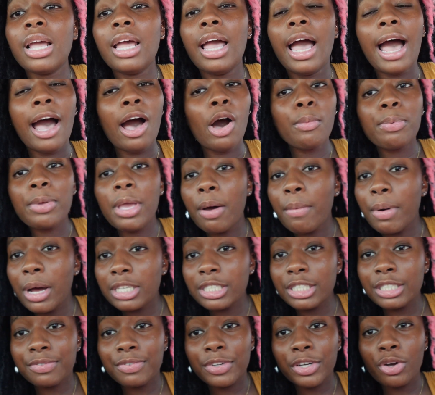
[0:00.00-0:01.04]
I hope y'all
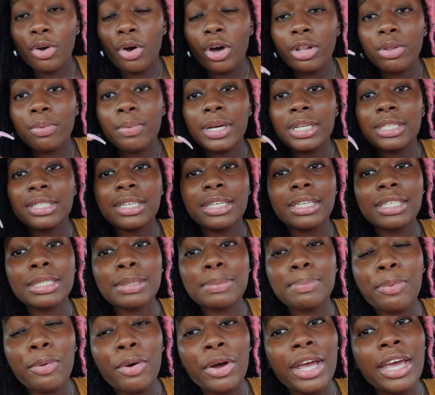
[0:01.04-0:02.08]
watch this video all the way to
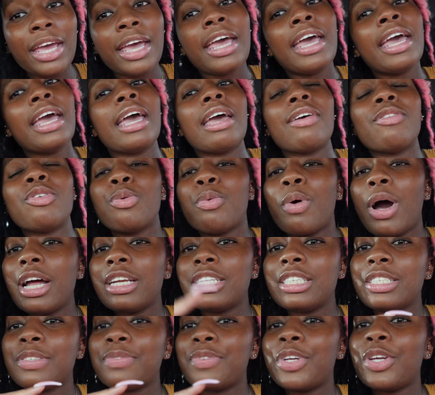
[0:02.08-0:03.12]
this point. If you
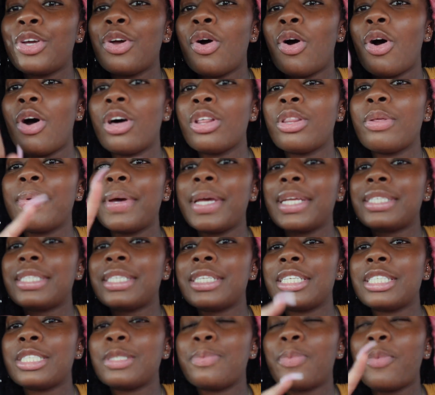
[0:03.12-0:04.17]
watch this video all the way to
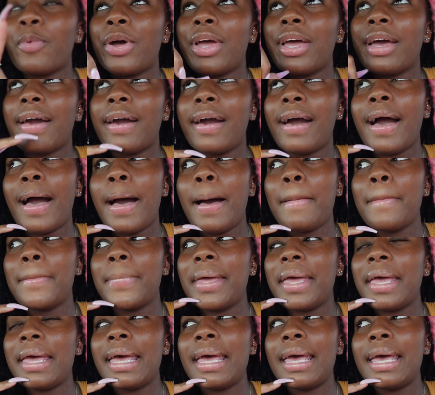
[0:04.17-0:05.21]
this point,
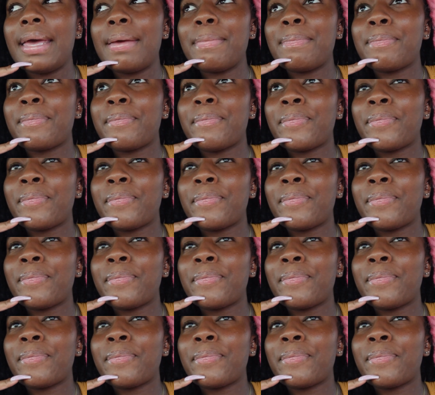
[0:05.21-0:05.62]
comment